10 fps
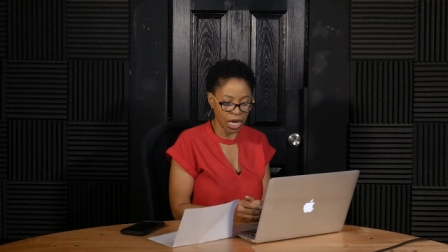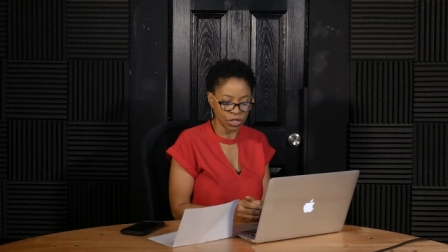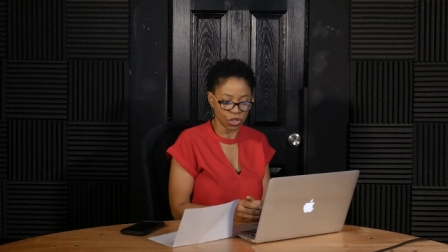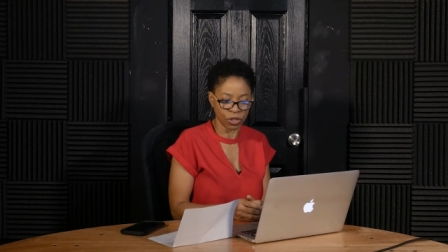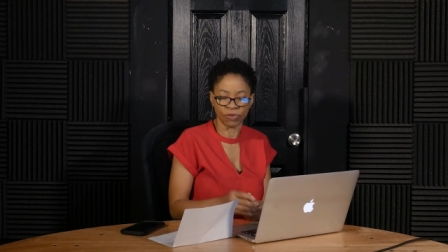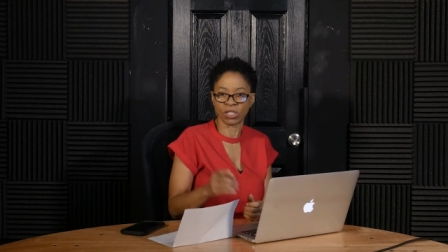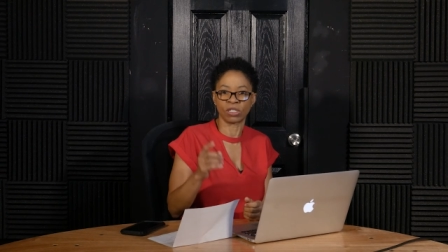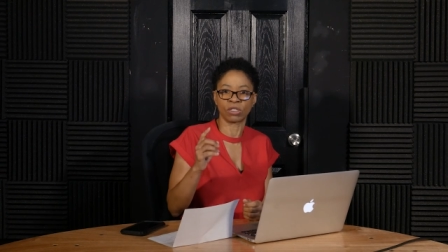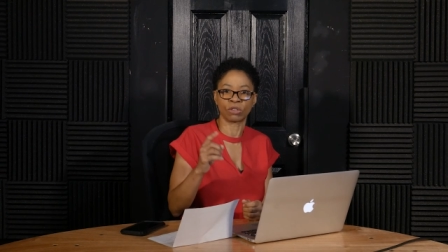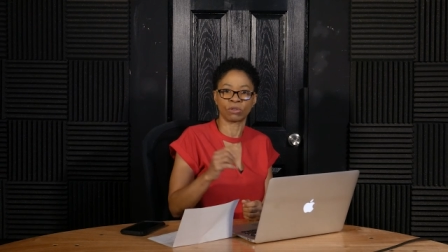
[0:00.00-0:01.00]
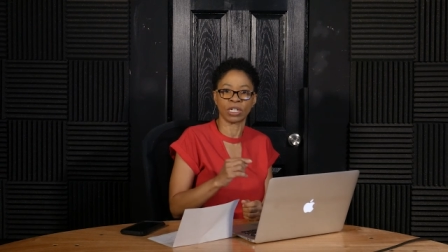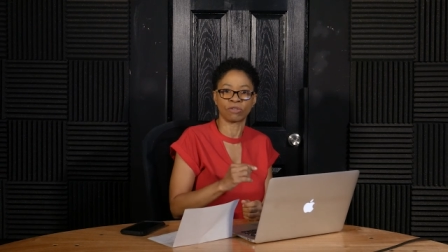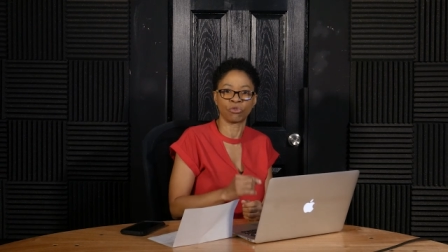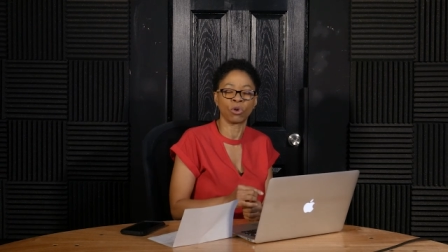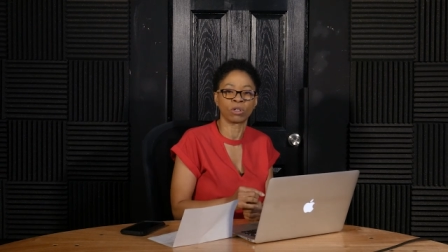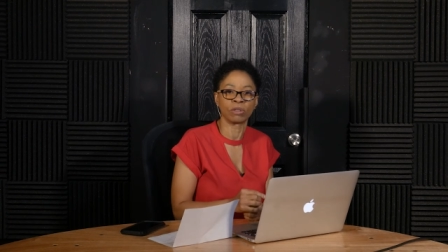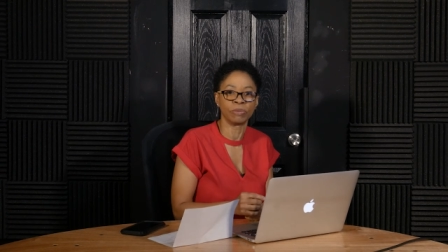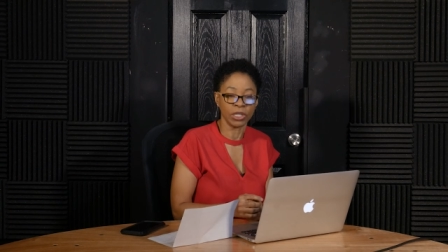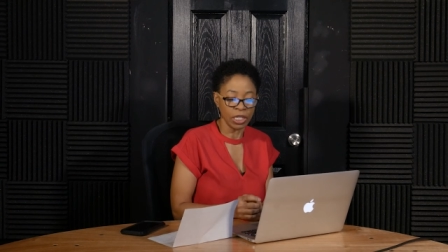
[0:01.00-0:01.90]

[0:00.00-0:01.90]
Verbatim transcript: Not sure if this is the correct forum.